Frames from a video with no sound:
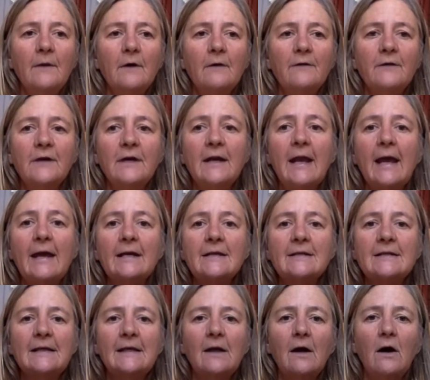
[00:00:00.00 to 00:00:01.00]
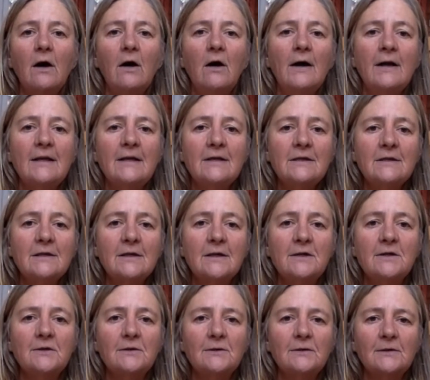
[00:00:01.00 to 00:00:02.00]
connecting our
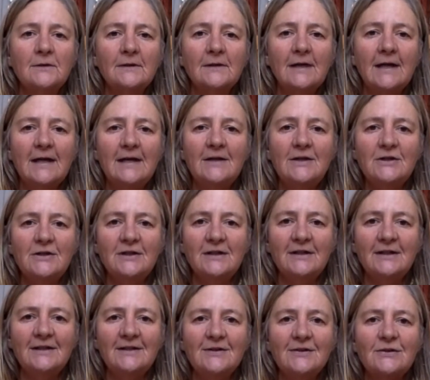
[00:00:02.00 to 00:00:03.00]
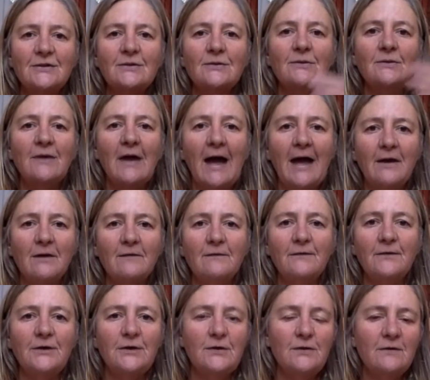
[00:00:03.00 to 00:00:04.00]
internal energy to that of
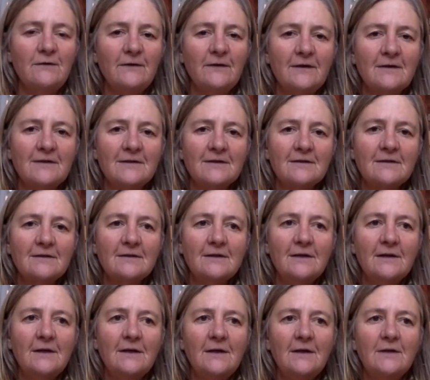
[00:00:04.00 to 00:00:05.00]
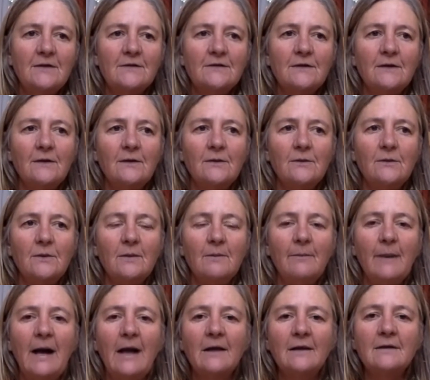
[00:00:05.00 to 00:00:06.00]
the universe. So
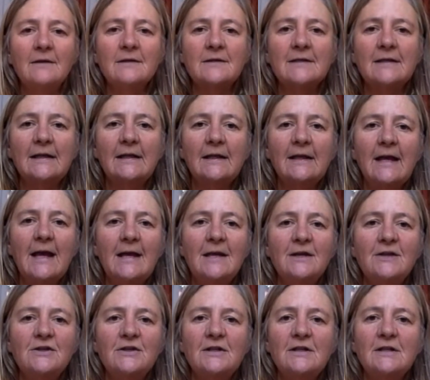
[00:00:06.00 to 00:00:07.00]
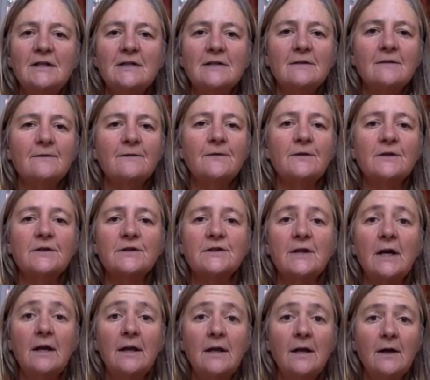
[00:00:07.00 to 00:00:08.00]
balancing the energies of the
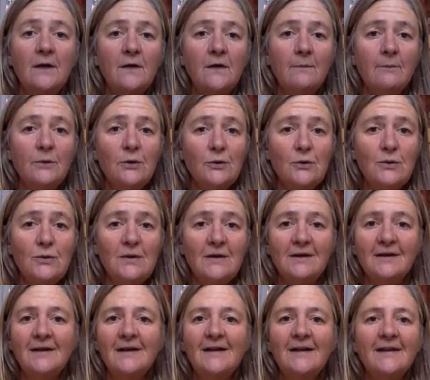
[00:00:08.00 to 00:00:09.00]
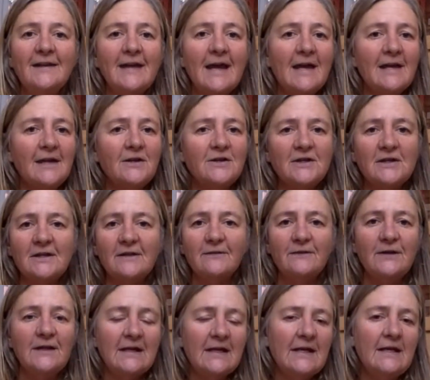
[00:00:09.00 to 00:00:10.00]
sun and the moon, the energy of
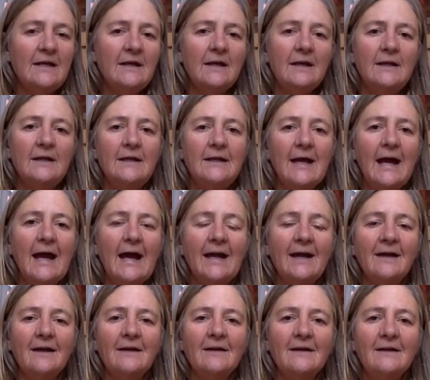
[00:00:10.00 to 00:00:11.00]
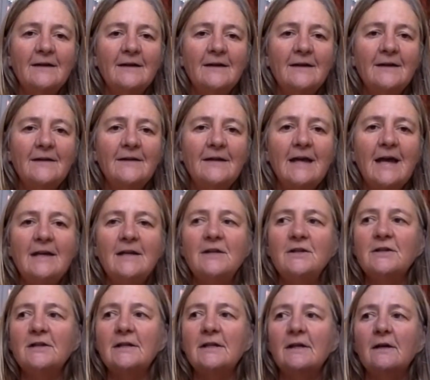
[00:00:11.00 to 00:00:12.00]
yin and yang, the
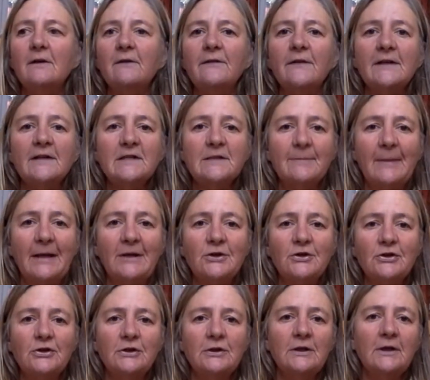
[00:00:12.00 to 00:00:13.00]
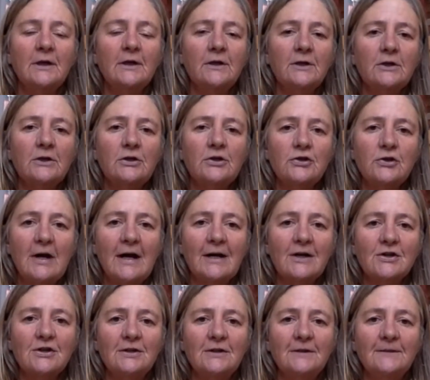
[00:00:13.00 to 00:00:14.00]
energy of expansion and
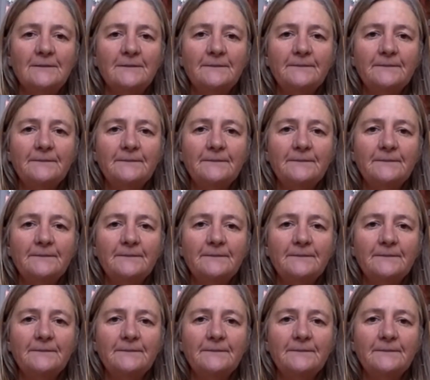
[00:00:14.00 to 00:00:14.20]
contraction.